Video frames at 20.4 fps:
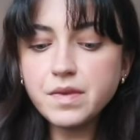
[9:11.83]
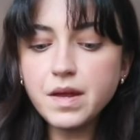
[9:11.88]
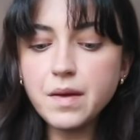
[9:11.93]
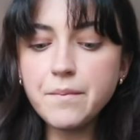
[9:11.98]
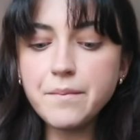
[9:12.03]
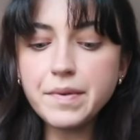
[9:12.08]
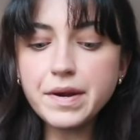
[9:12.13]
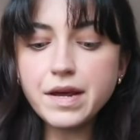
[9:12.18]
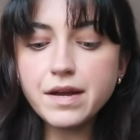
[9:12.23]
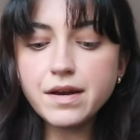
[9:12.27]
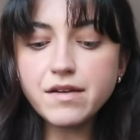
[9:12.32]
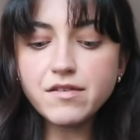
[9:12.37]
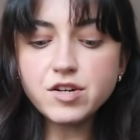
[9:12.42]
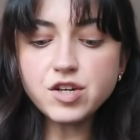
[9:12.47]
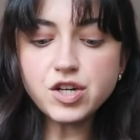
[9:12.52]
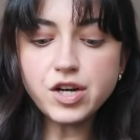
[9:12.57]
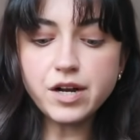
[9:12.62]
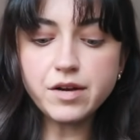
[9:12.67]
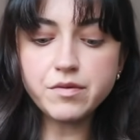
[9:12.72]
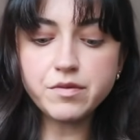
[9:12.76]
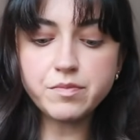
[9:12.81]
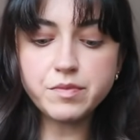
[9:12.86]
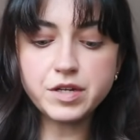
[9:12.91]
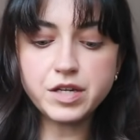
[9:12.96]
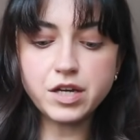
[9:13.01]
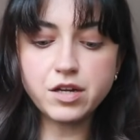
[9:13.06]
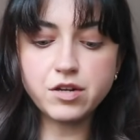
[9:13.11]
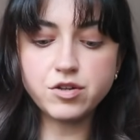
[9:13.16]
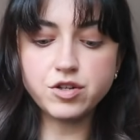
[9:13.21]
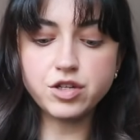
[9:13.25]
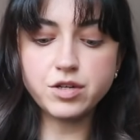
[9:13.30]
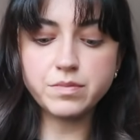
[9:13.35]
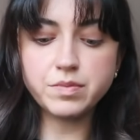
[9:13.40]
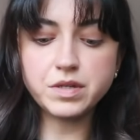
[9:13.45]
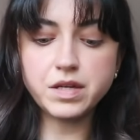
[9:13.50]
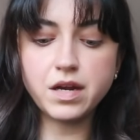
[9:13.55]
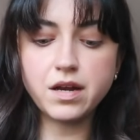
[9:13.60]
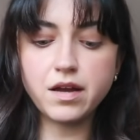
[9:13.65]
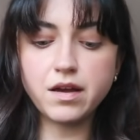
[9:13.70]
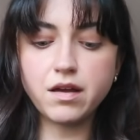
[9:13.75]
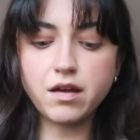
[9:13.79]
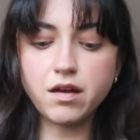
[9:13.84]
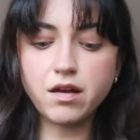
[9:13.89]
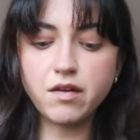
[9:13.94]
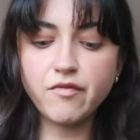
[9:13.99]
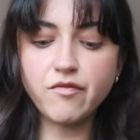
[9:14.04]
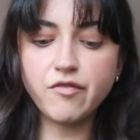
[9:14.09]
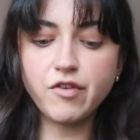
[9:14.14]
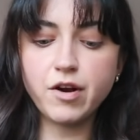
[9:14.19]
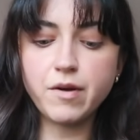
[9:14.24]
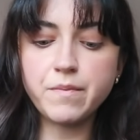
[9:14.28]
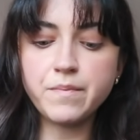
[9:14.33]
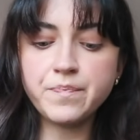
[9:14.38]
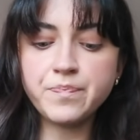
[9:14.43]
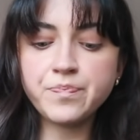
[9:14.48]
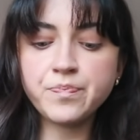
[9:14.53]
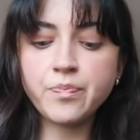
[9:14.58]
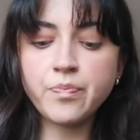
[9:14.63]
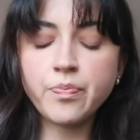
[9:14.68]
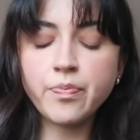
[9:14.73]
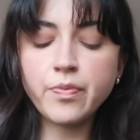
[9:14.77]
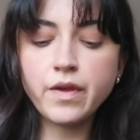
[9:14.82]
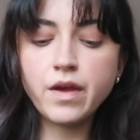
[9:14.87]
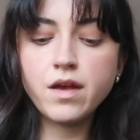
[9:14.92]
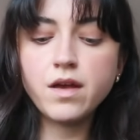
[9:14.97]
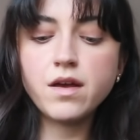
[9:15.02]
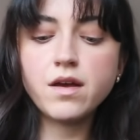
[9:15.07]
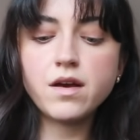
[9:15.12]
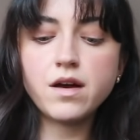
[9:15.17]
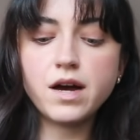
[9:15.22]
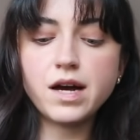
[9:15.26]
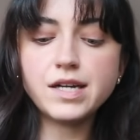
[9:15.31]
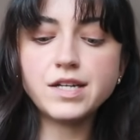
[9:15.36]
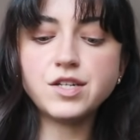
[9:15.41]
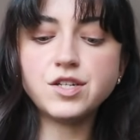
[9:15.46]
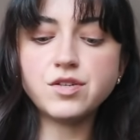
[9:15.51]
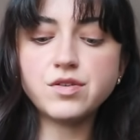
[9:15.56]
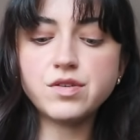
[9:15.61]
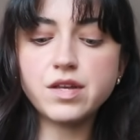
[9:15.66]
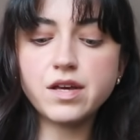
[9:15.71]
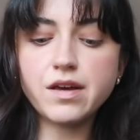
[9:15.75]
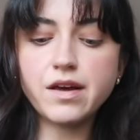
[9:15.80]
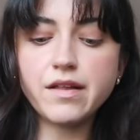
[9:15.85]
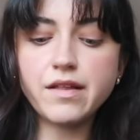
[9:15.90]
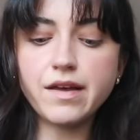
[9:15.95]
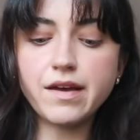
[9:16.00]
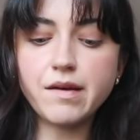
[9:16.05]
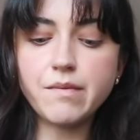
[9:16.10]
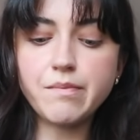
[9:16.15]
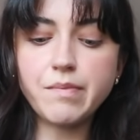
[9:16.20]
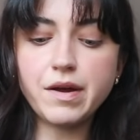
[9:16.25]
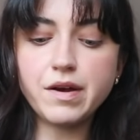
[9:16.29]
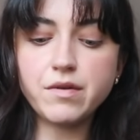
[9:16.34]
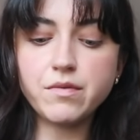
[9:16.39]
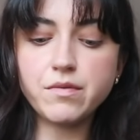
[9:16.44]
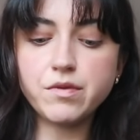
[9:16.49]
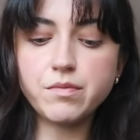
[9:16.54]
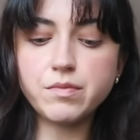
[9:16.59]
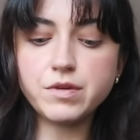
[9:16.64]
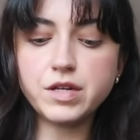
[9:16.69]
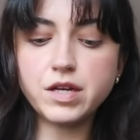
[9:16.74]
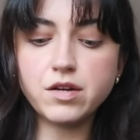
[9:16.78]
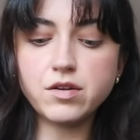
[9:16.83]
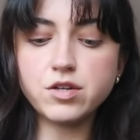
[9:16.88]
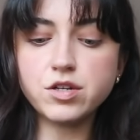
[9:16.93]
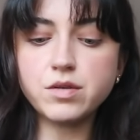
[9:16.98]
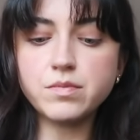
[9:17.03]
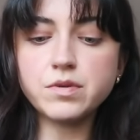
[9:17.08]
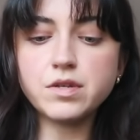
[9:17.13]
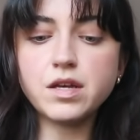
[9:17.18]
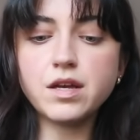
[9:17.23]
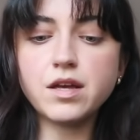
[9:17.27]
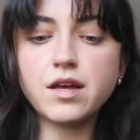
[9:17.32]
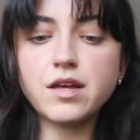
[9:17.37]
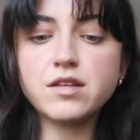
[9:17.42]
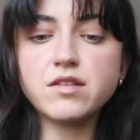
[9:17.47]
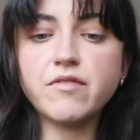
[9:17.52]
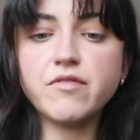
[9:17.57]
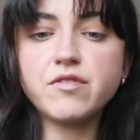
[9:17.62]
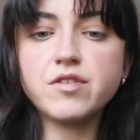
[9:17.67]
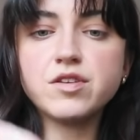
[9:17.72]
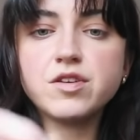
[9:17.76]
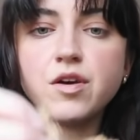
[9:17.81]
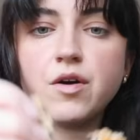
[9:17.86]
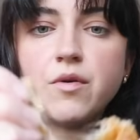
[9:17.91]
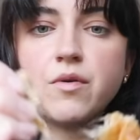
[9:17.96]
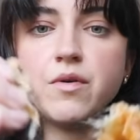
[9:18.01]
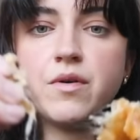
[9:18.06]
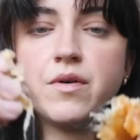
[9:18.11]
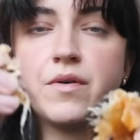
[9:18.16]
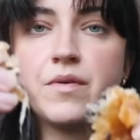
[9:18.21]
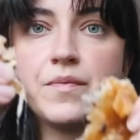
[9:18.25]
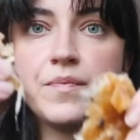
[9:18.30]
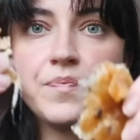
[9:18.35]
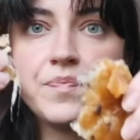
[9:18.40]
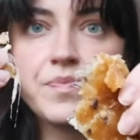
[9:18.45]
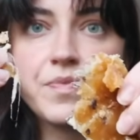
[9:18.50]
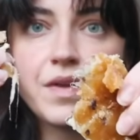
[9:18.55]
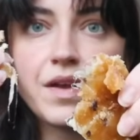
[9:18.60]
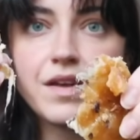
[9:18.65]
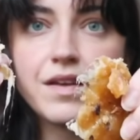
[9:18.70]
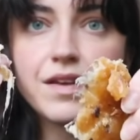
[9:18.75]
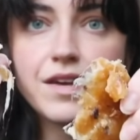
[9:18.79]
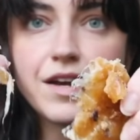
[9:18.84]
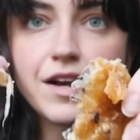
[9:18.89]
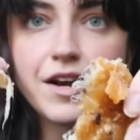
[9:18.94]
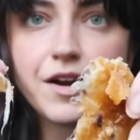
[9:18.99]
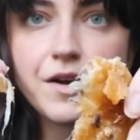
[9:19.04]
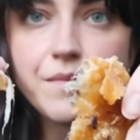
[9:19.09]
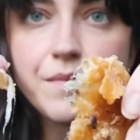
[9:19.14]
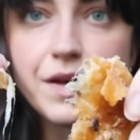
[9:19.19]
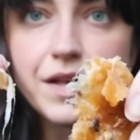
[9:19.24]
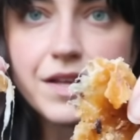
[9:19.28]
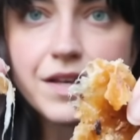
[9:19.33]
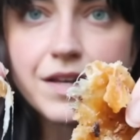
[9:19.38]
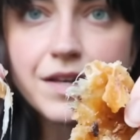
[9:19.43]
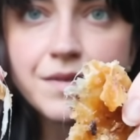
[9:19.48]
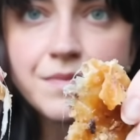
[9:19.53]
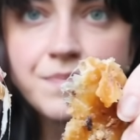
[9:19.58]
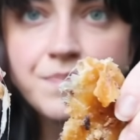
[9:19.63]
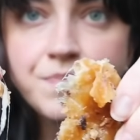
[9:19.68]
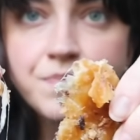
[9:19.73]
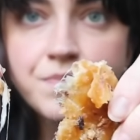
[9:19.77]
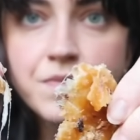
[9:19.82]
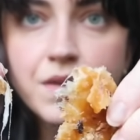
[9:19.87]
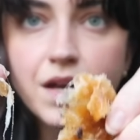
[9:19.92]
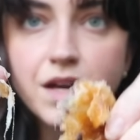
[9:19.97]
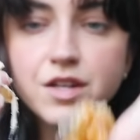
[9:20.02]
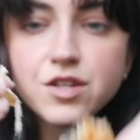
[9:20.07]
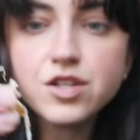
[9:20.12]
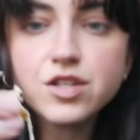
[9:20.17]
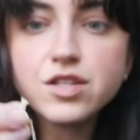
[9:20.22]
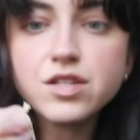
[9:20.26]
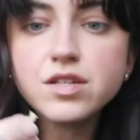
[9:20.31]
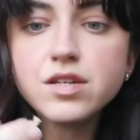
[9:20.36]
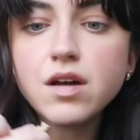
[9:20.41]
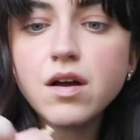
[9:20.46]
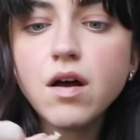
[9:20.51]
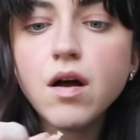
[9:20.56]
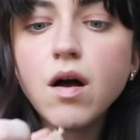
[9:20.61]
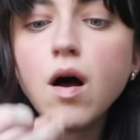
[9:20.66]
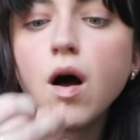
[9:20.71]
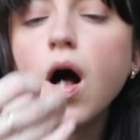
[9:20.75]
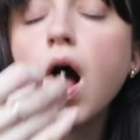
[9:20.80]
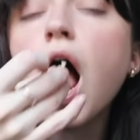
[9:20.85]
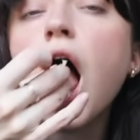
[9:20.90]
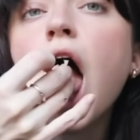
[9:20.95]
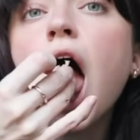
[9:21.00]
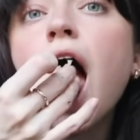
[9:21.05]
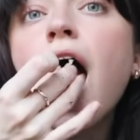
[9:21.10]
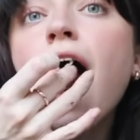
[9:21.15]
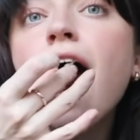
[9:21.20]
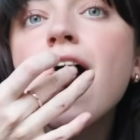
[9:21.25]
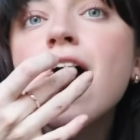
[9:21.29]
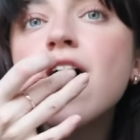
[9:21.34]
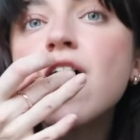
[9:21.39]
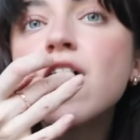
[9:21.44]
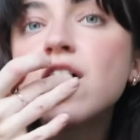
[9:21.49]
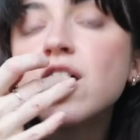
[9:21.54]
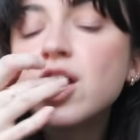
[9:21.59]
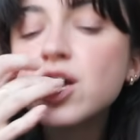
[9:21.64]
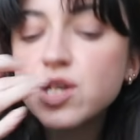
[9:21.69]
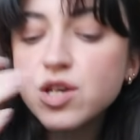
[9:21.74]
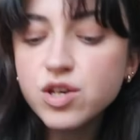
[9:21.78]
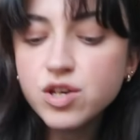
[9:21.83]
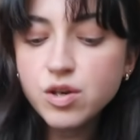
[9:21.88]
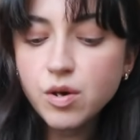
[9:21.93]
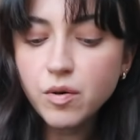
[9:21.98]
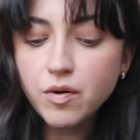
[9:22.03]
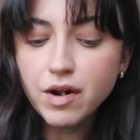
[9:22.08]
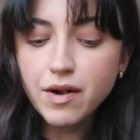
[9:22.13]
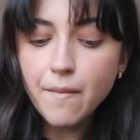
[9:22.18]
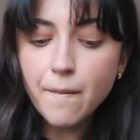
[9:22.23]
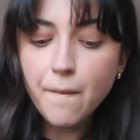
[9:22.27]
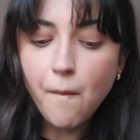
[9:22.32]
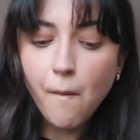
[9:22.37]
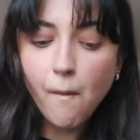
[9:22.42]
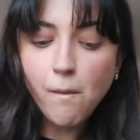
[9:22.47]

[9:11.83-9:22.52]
but I never tried it with potato chips, and I can confirm I do think I like it better with potato chips. Like, it's so caramelly and just, oh, so good.